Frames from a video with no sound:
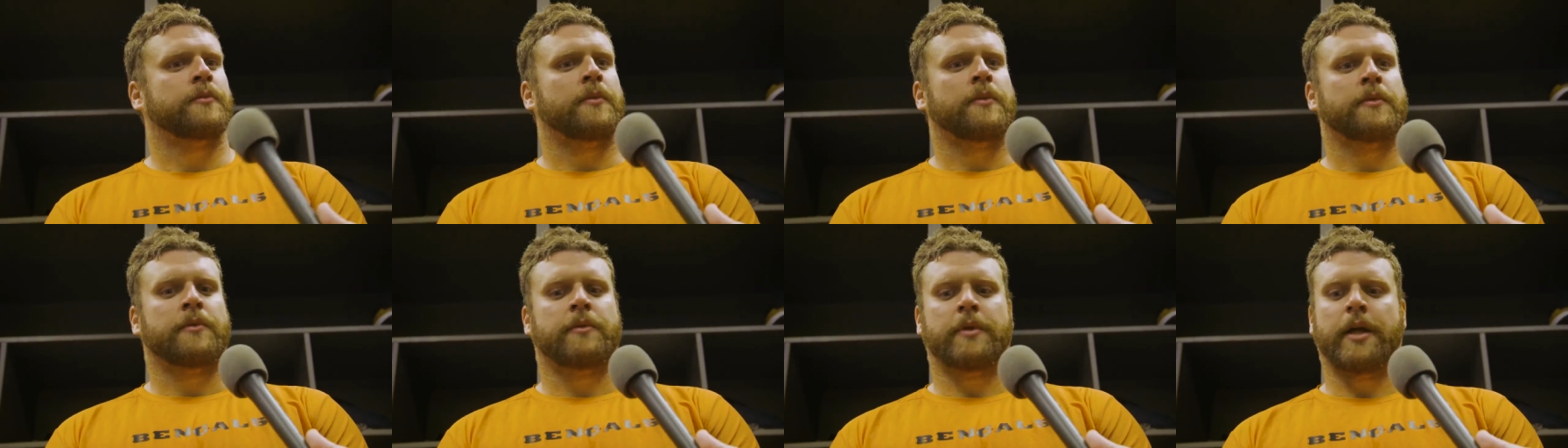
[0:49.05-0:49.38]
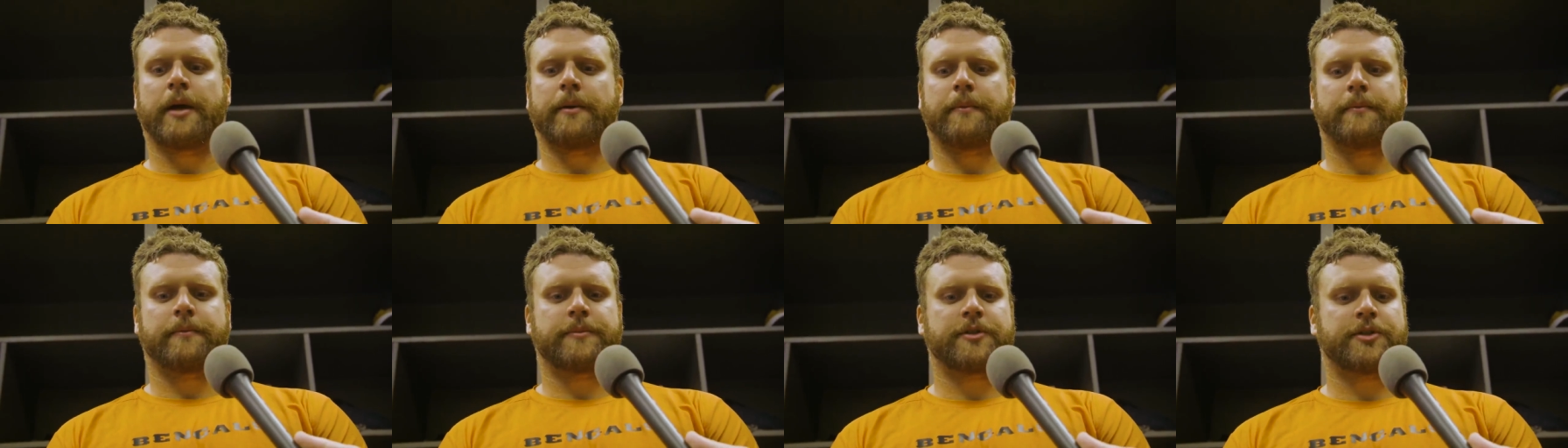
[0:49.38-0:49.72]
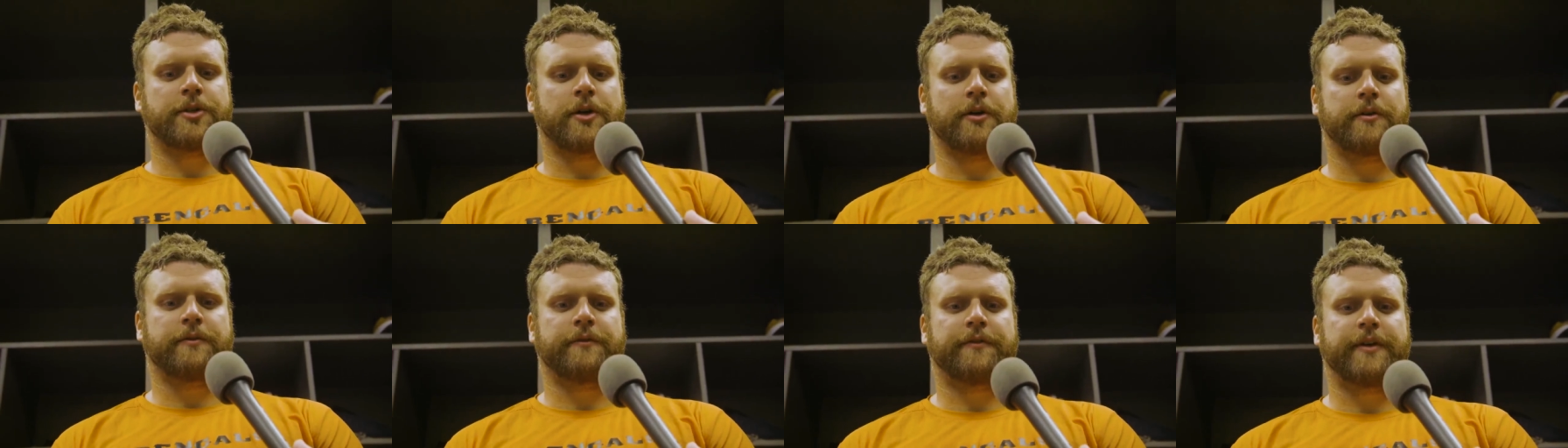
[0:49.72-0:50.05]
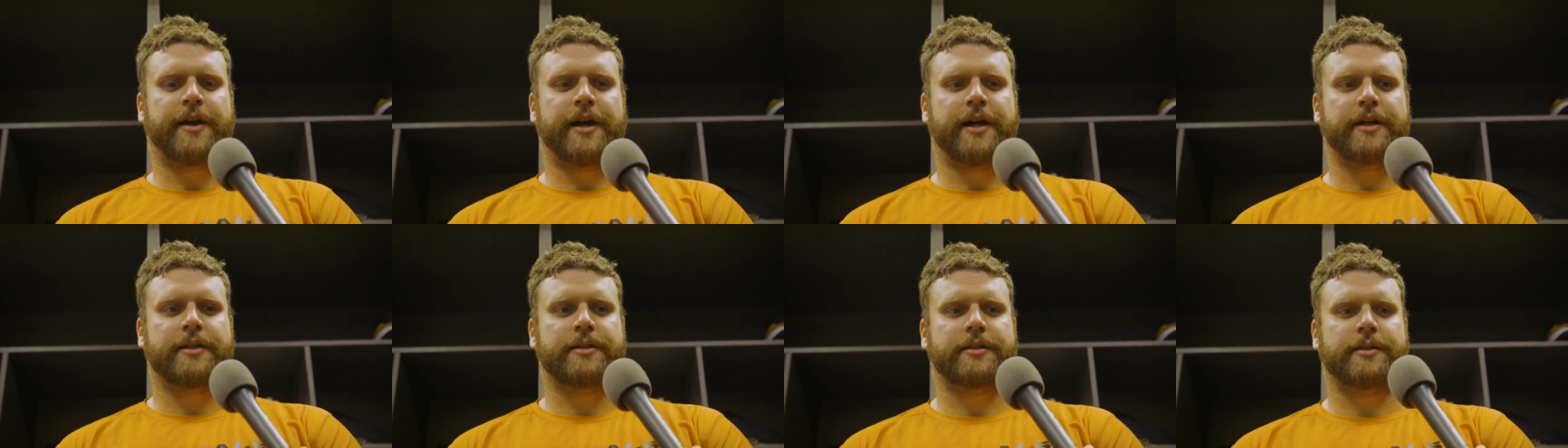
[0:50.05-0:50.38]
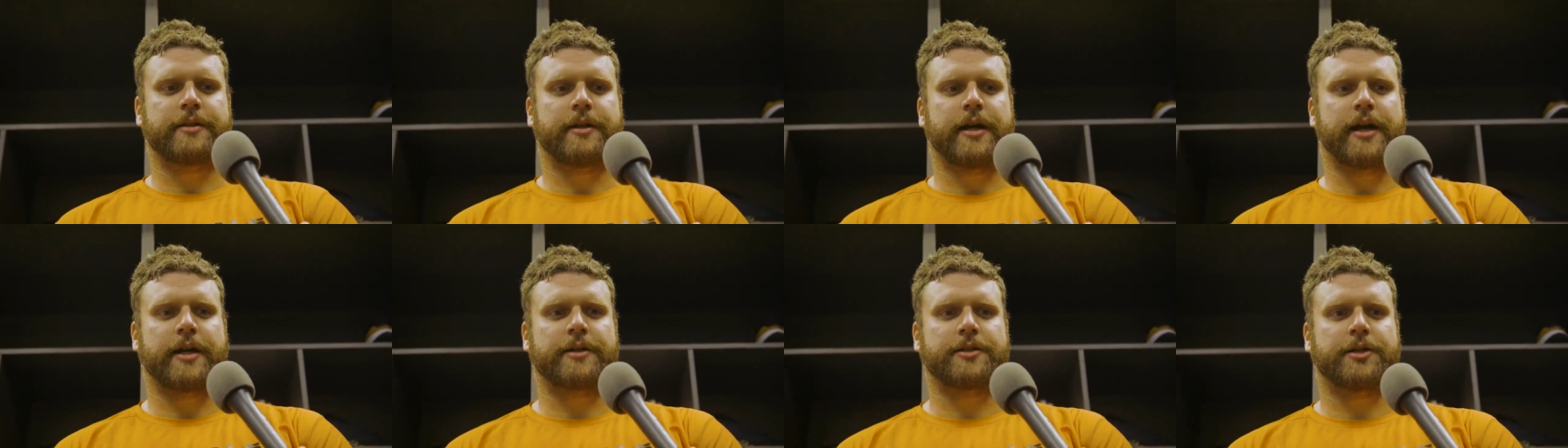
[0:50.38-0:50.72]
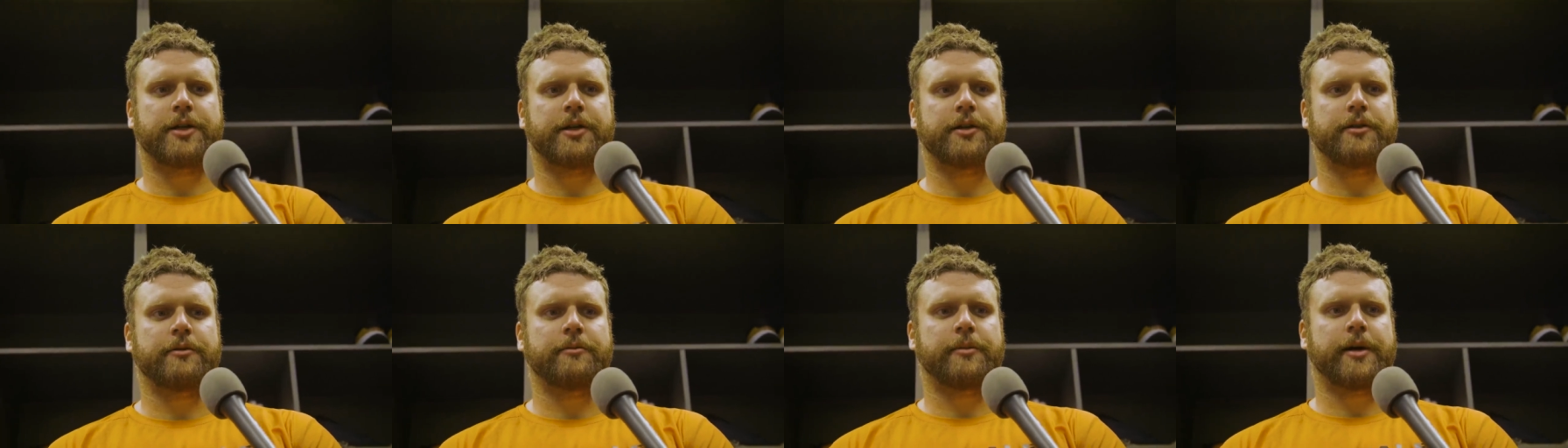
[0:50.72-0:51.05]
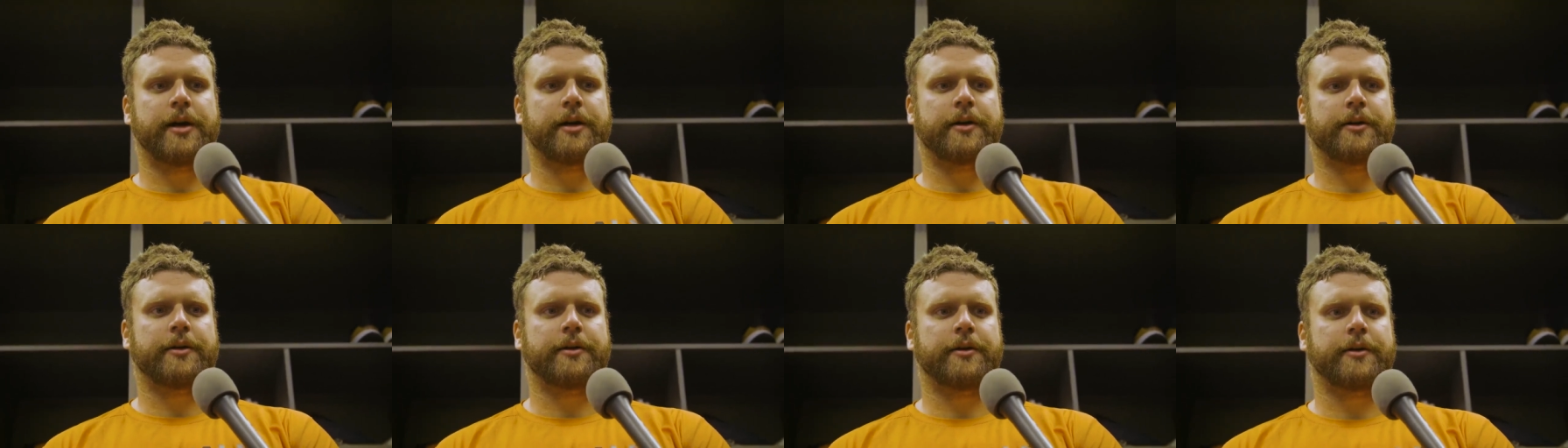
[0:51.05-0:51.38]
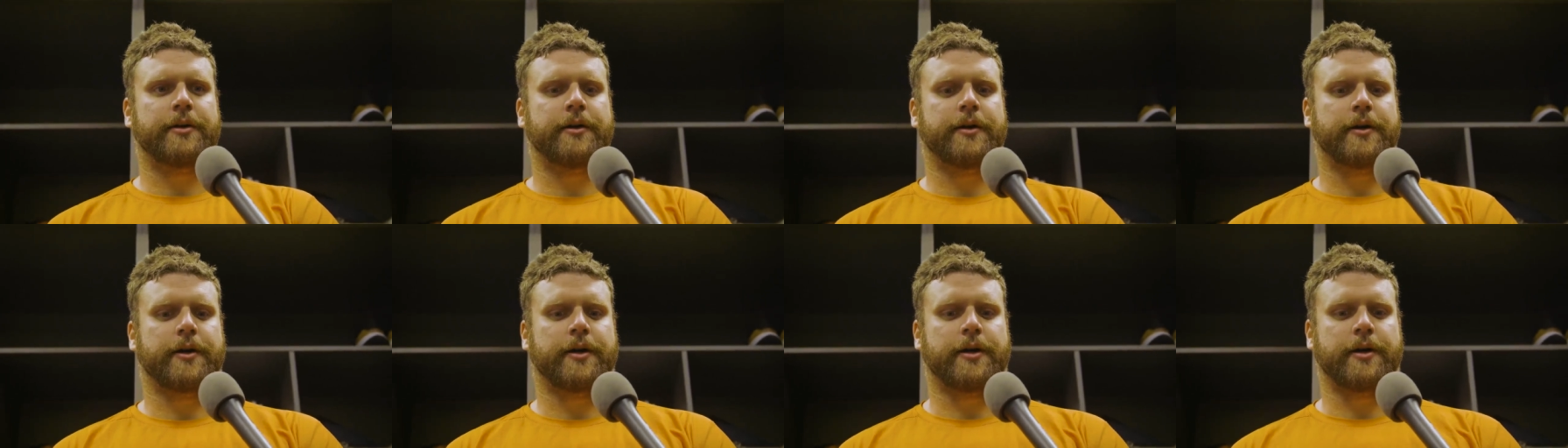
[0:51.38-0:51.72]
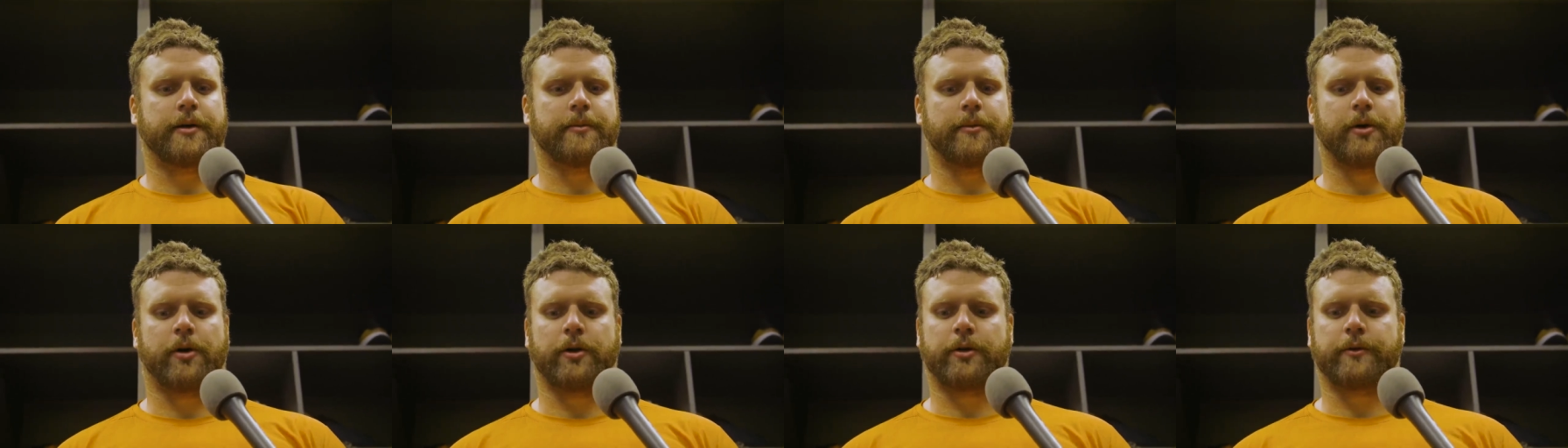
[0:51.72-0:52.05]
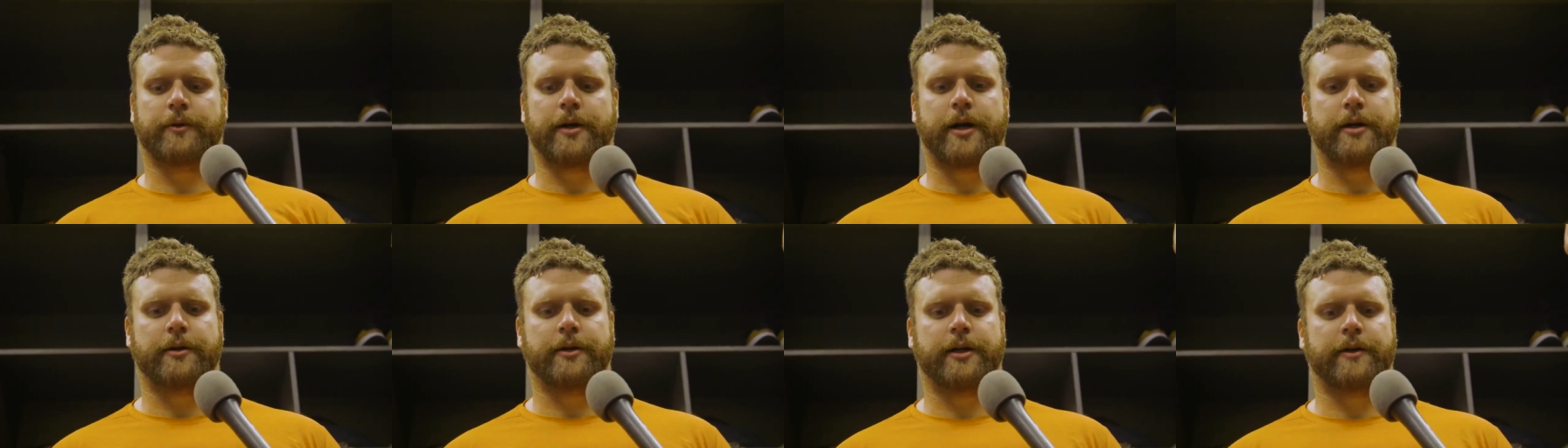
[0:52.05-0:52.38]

Yep, starting fast, executing better, um, all around.